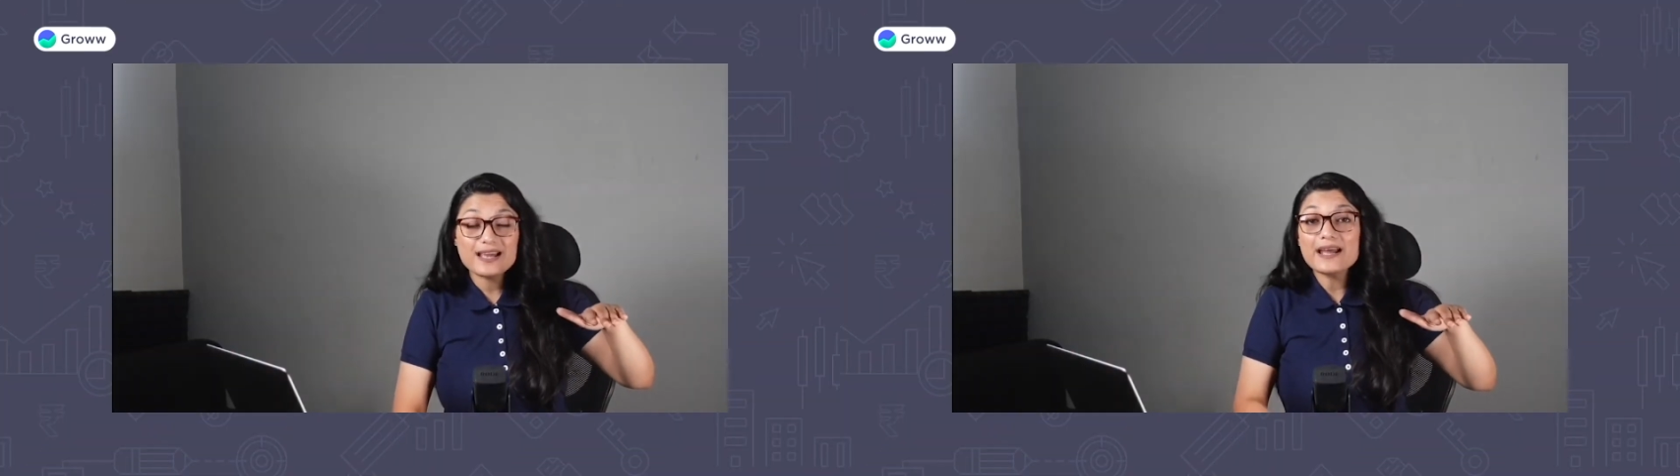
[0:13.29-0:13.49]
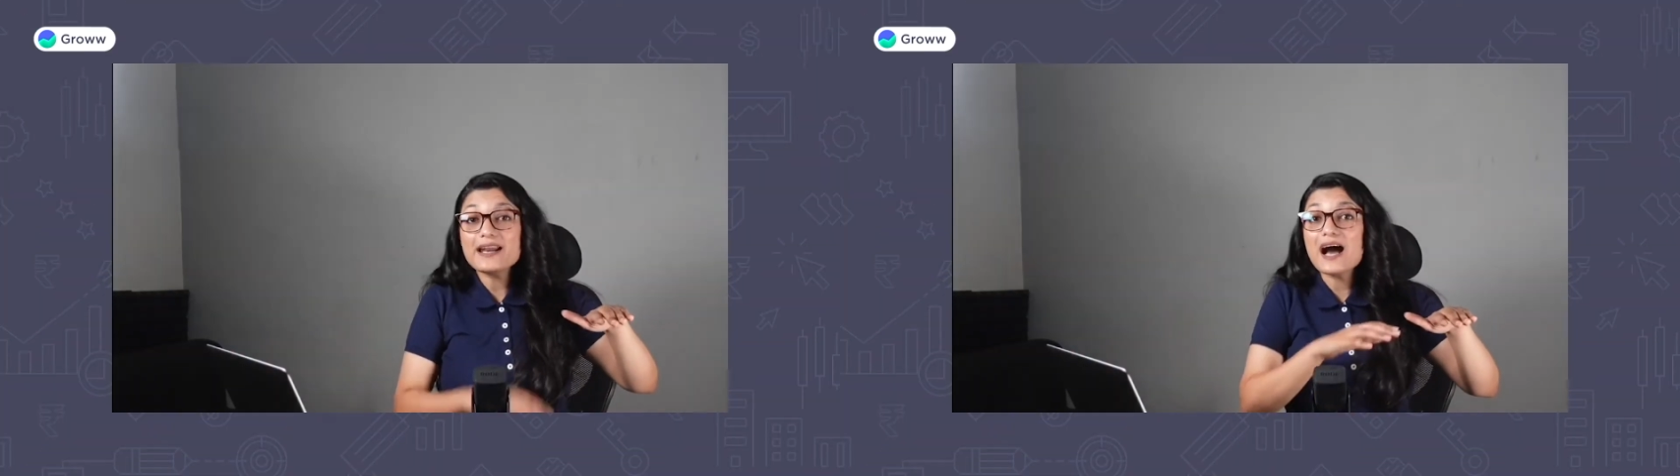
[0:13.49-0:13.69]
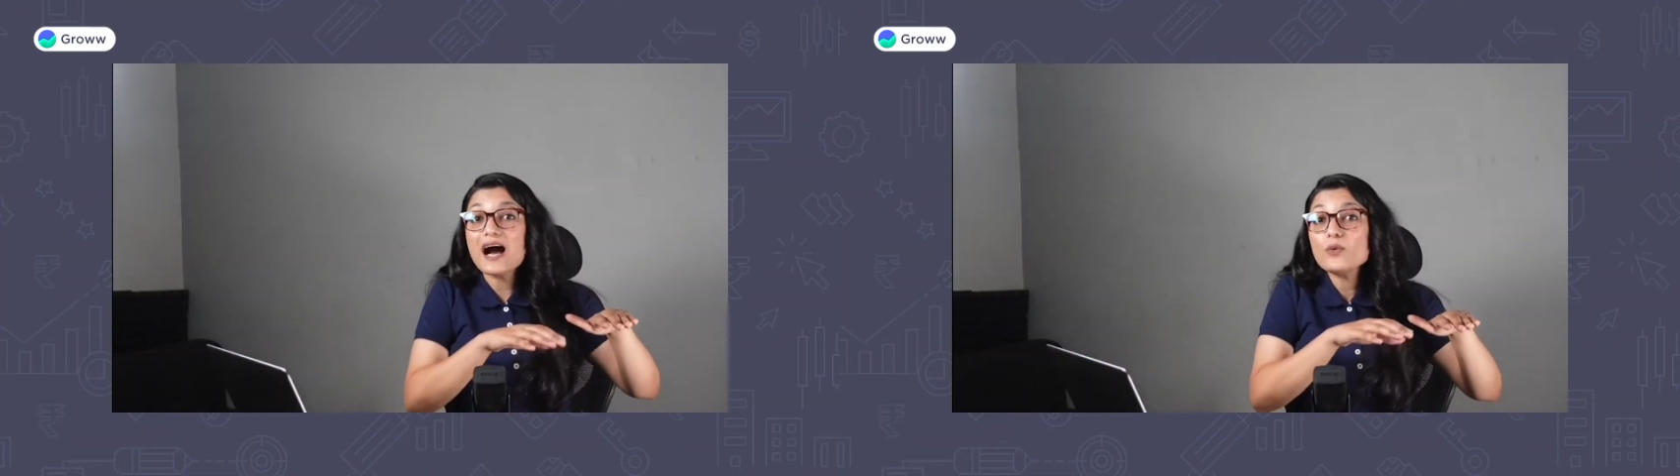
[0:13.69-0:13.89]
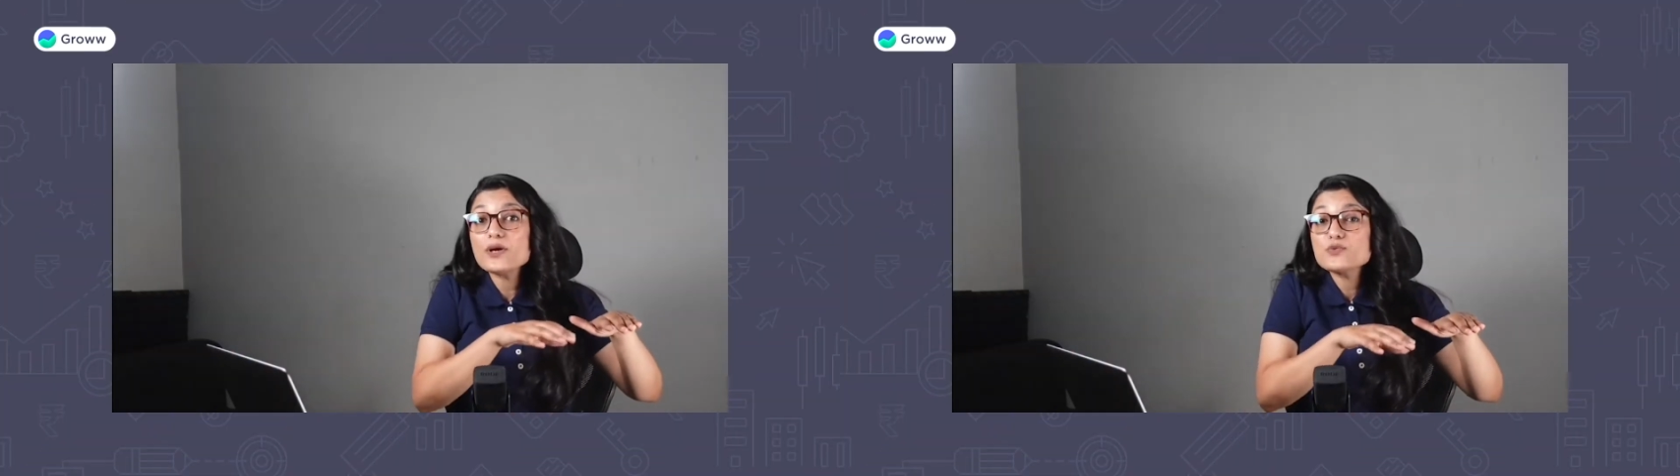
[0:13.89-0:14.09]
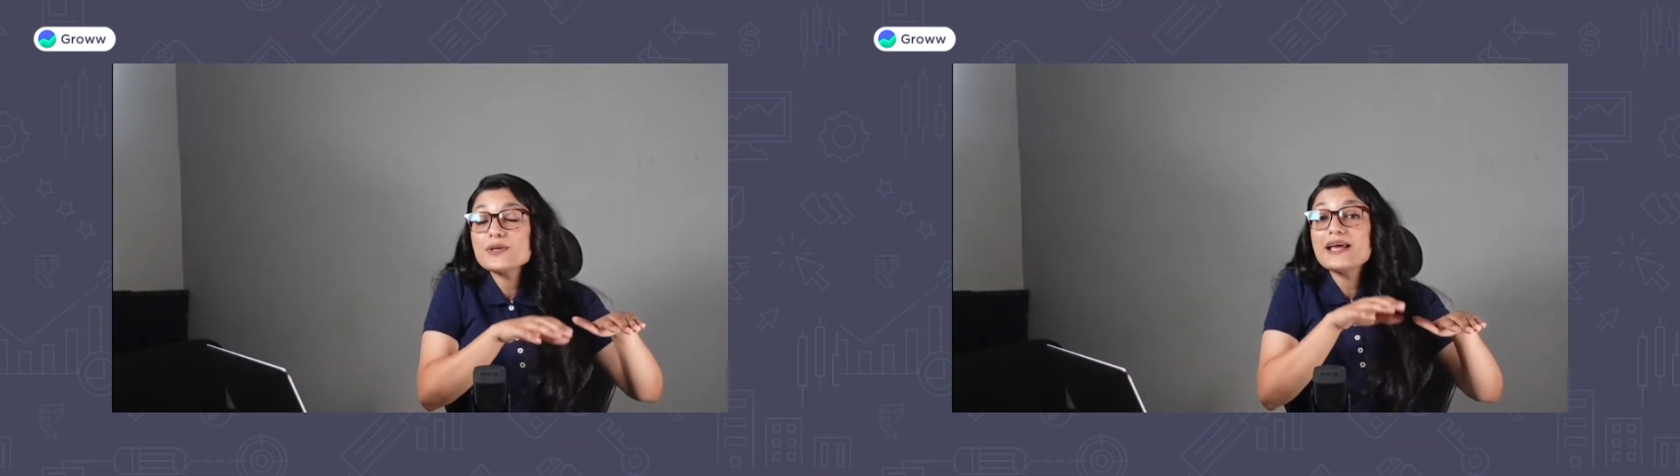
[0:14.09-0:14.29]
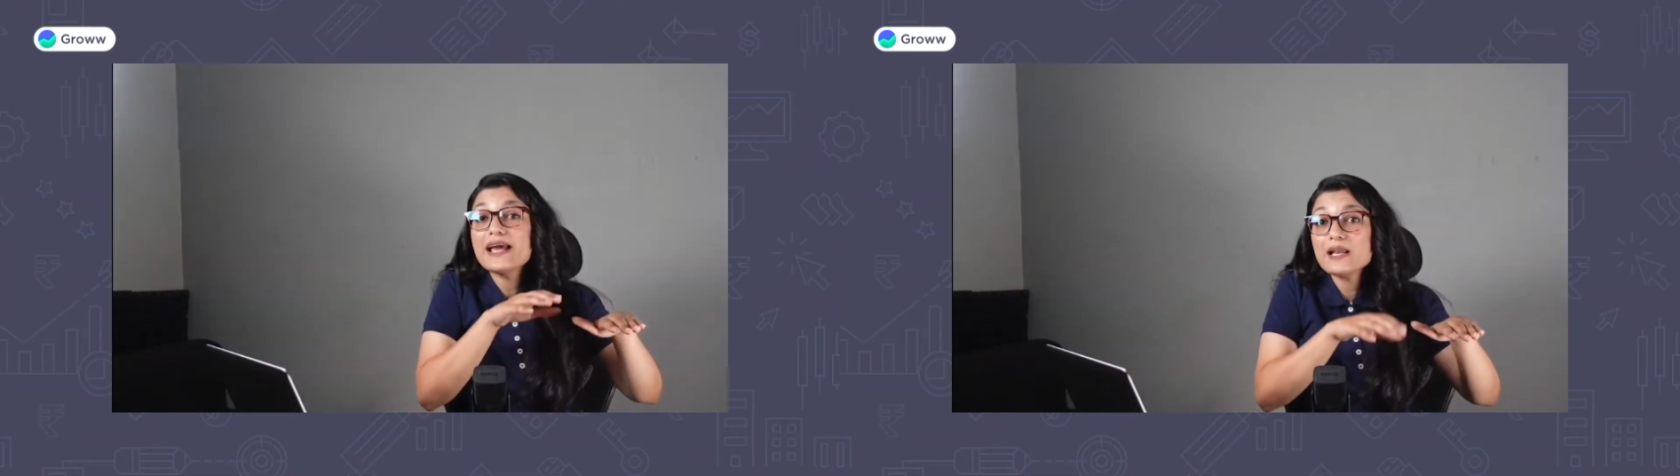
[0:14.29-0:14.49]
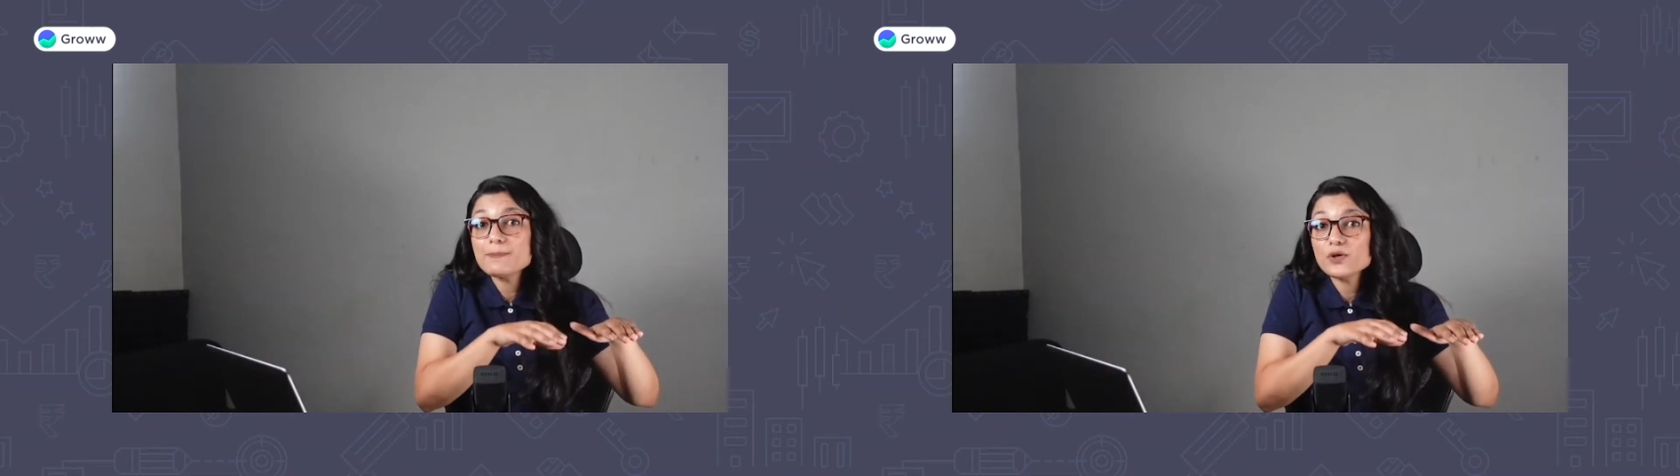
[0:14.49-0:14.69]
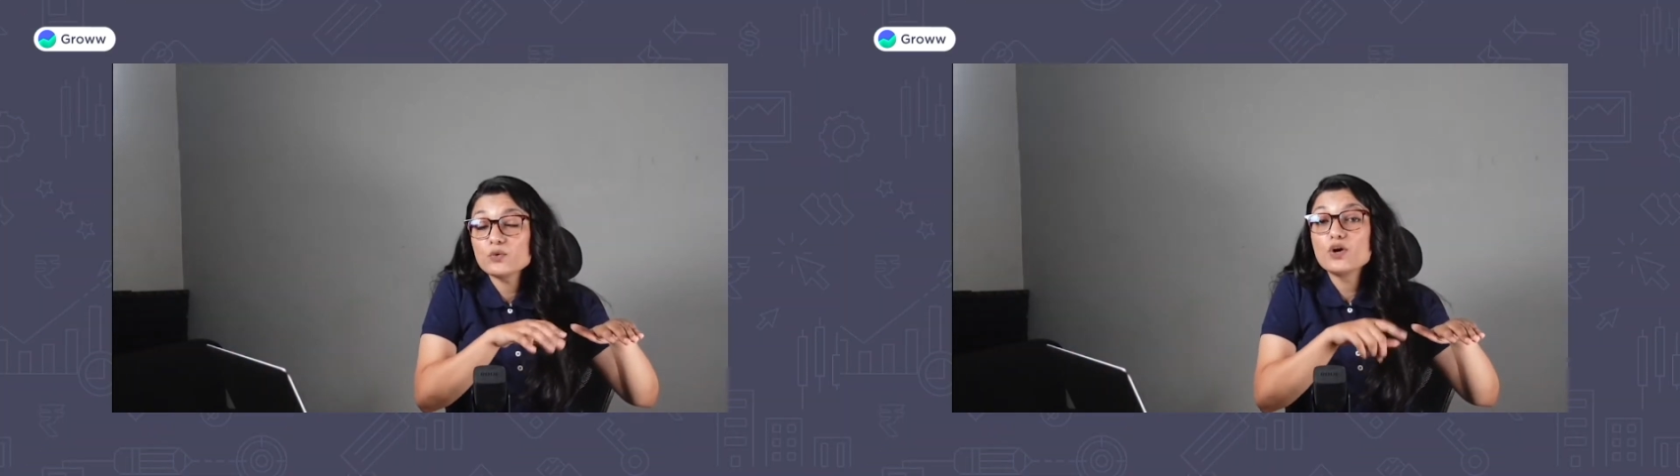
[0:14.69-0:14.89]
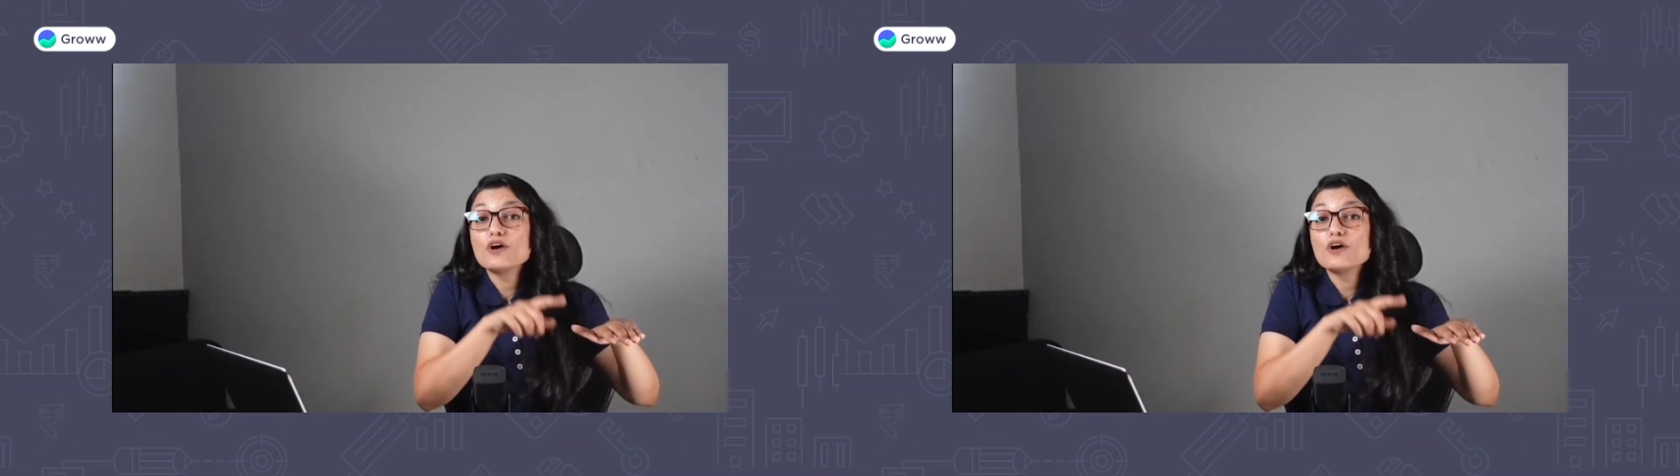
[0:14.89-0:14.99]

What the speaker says: and how it will help you